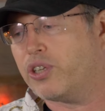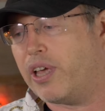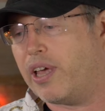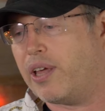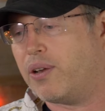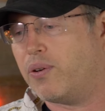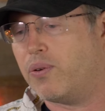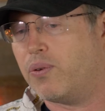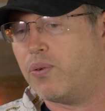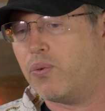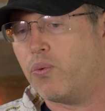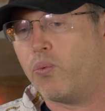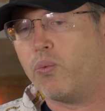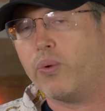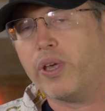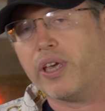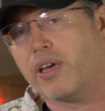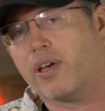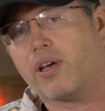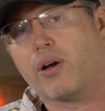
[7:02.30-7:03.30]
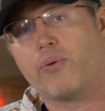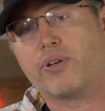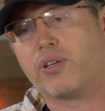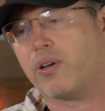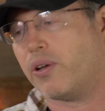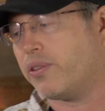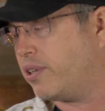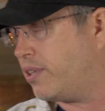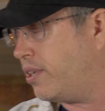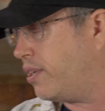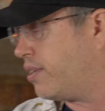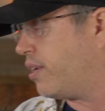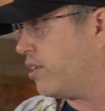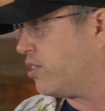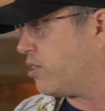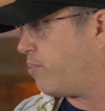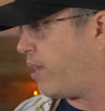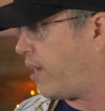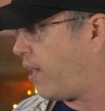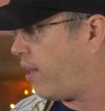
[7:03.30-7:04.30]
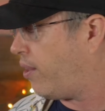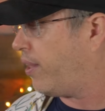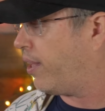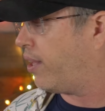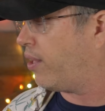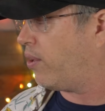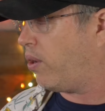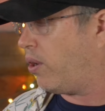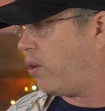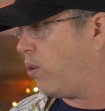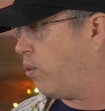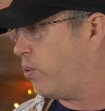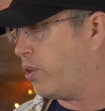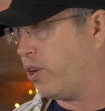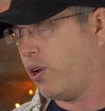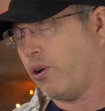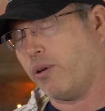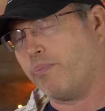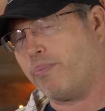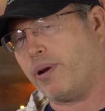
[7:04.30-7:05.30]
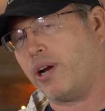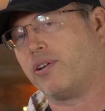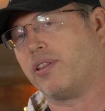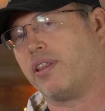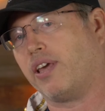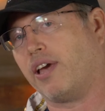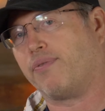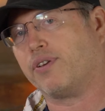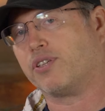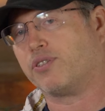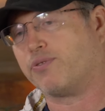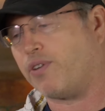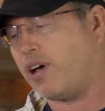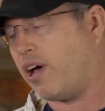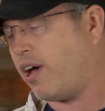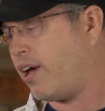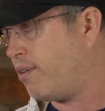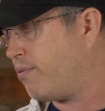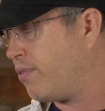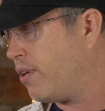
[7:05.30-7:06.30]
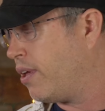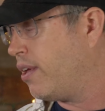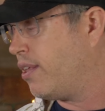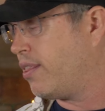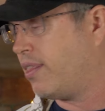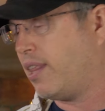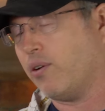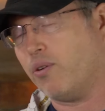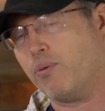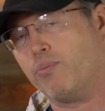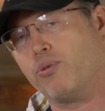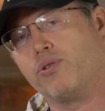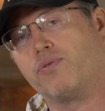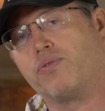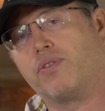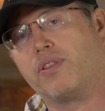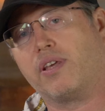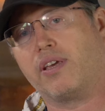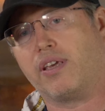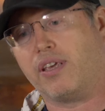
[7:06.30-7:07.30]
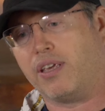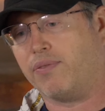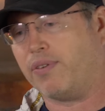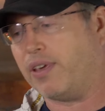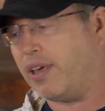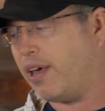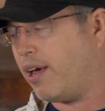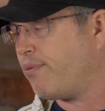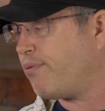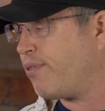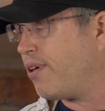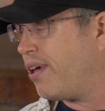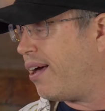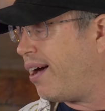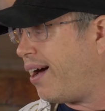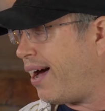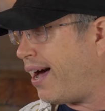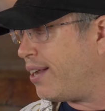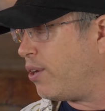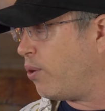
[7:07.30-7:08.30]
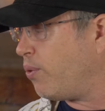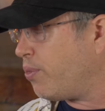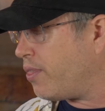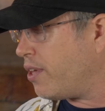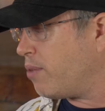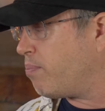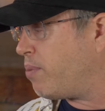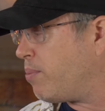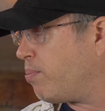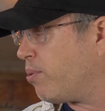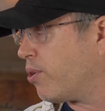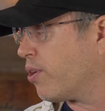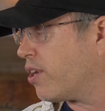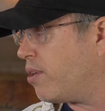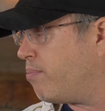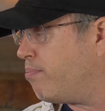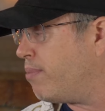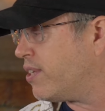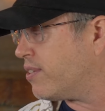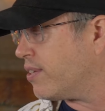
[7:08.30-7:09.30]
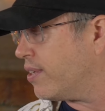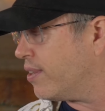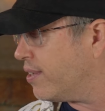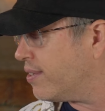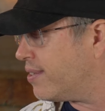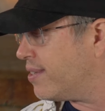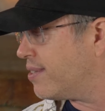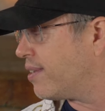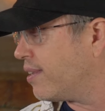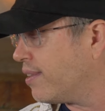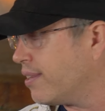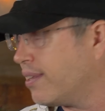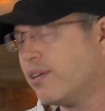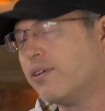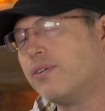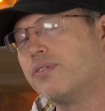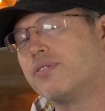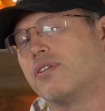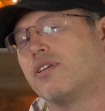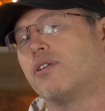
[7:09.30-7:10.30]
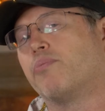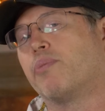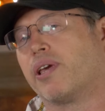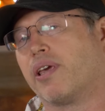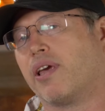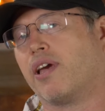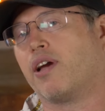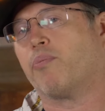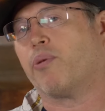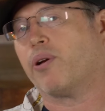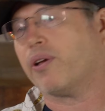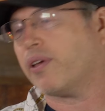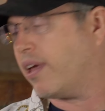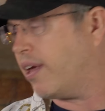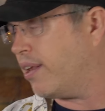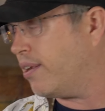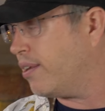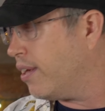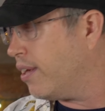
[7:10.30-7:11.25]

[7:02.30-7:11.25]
And we could go into all the details about how, like, oh, you know, compared to the FS5, they removed the EVF. I don't think people are going to miss it. This is a little cinema camera, and